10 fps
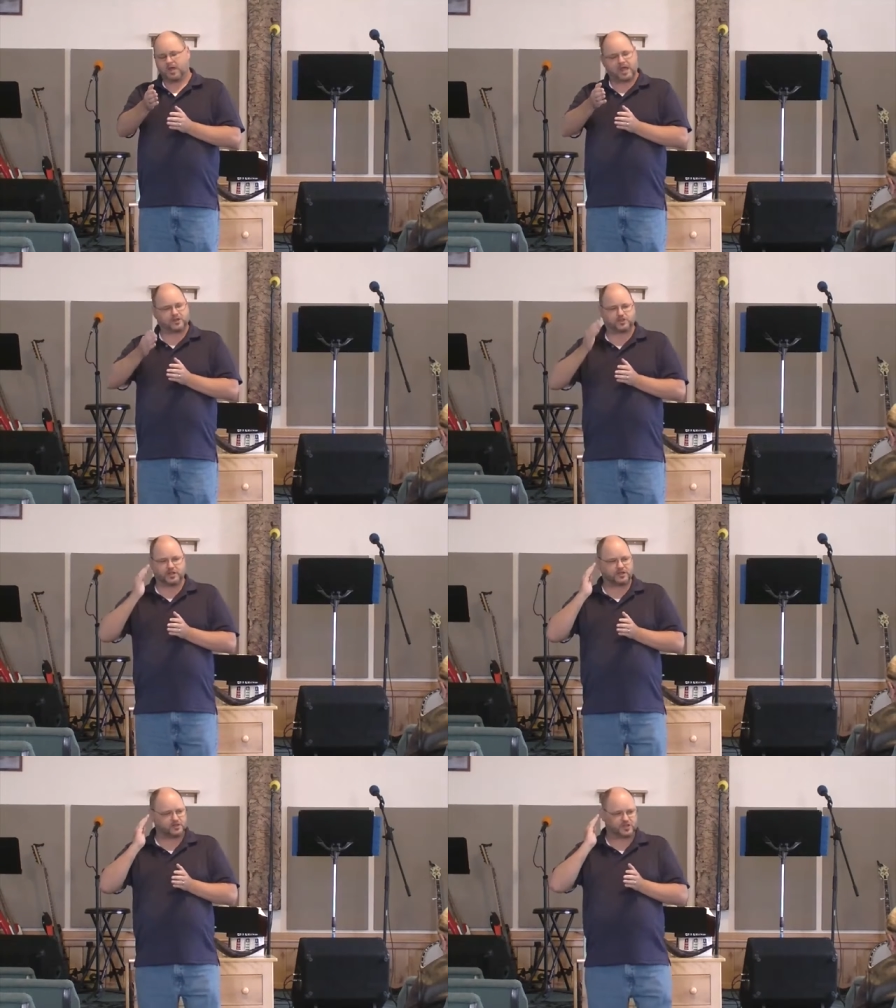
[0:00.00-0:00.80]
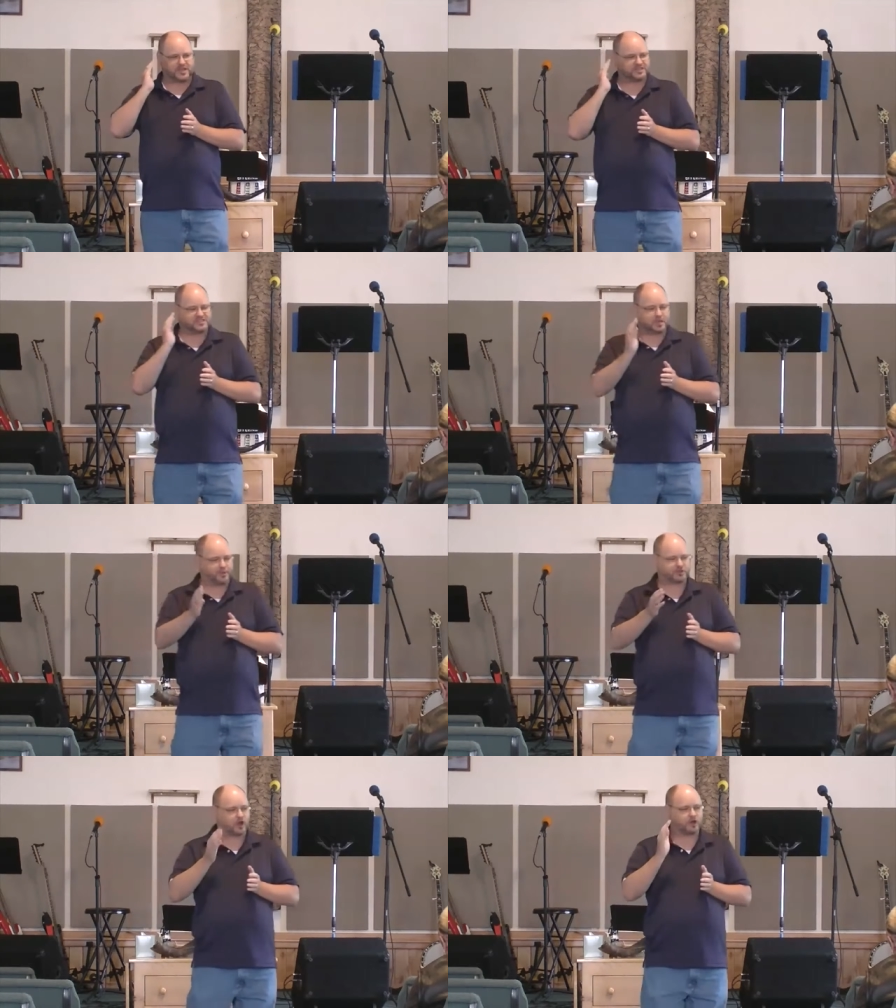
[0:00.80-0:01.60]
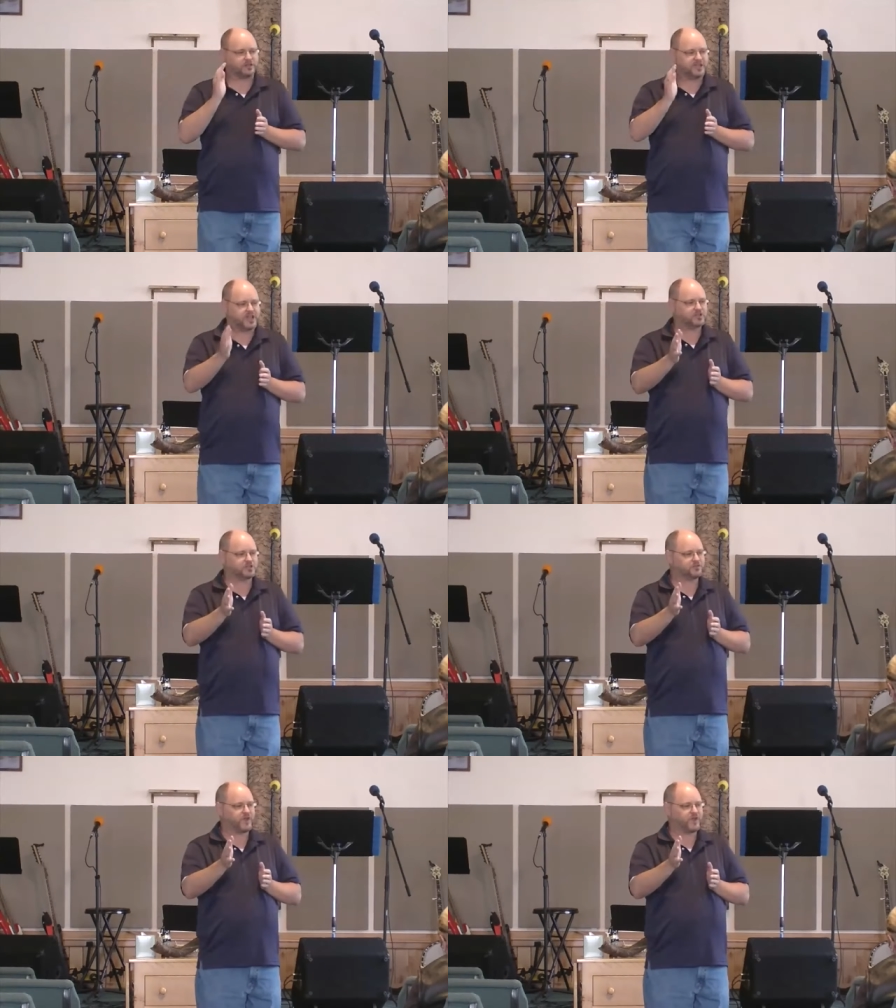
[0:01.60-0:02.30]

And she, she exhibits audacious